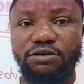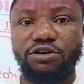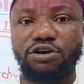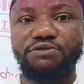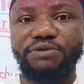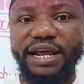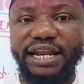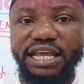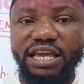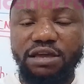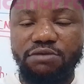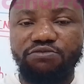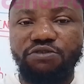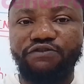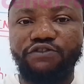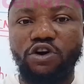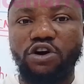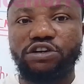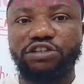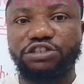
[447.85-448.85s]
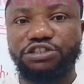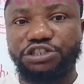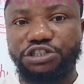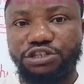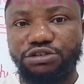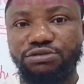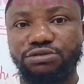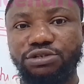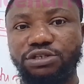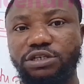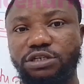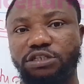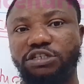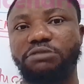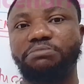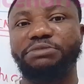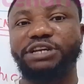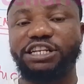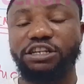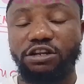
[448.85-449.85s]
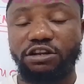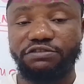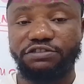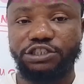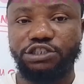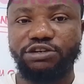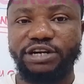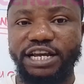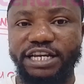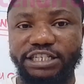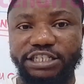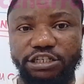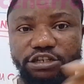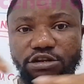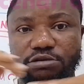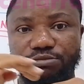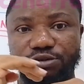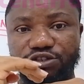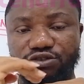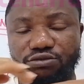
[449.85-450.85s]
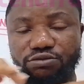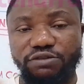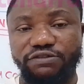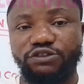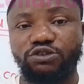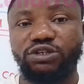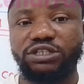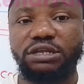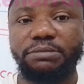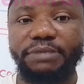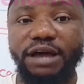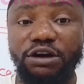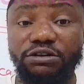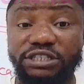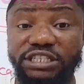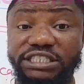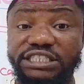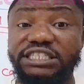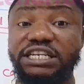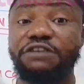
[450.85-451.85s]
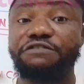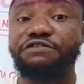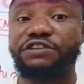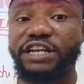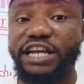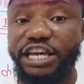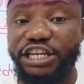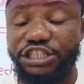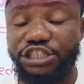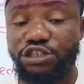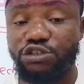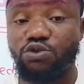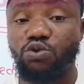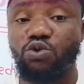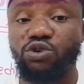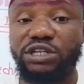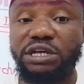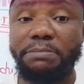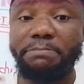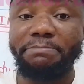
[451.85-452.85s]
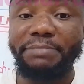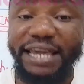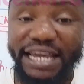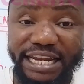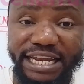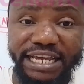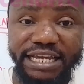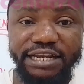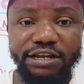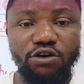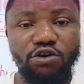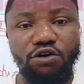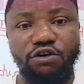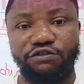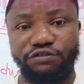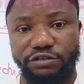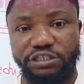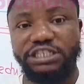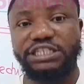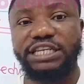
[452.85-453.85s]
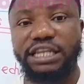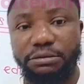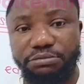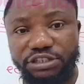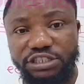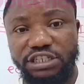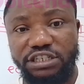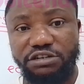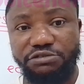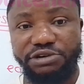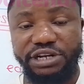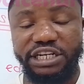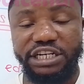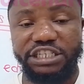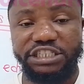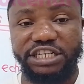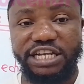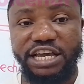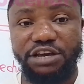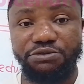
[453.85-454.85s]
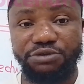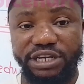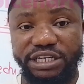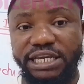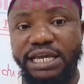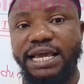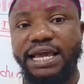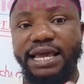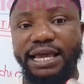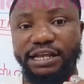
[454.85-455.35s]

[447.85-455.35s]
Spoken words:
Already, we've understood the meaning of stress. Number two, we've talked about the definition or the meaning of syllables in the English language.